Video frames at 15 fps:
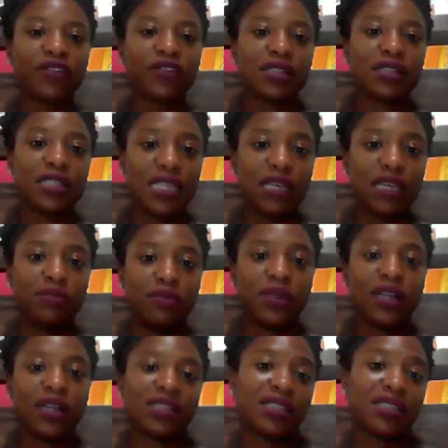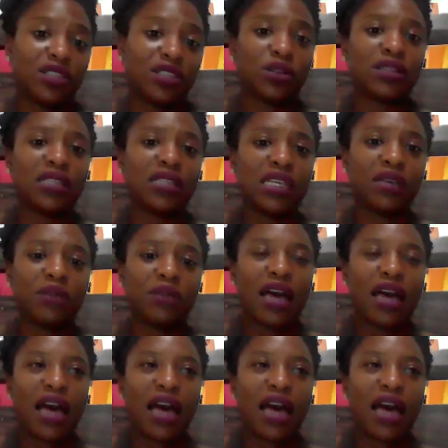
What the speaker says: for your team because it's your team.